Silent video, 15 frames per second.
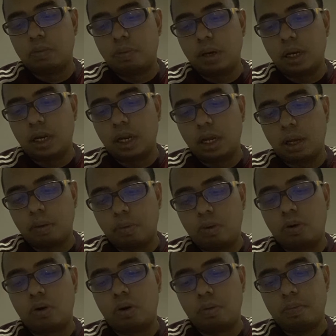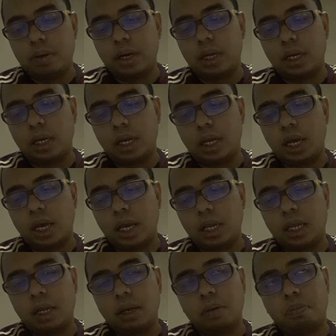spread more common,
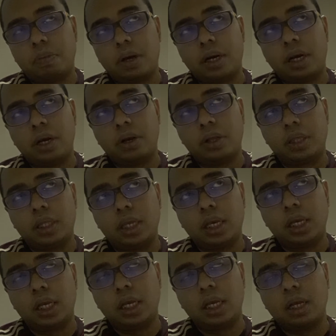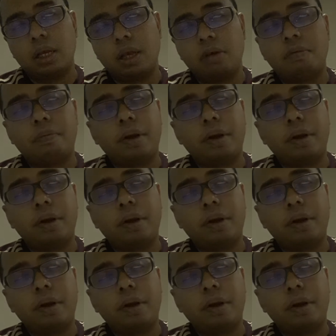and then para-aortic. If